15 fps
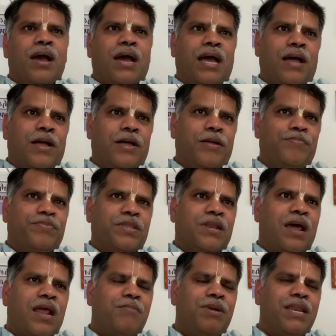
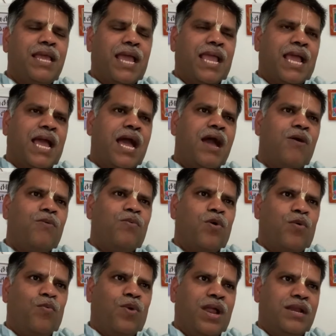Normally I have
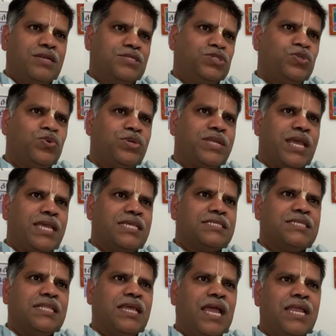one
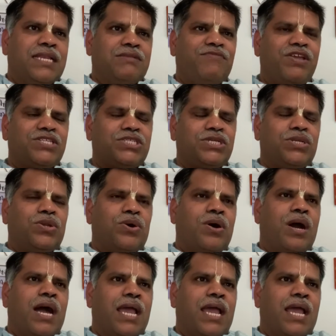suitcase in which, you know,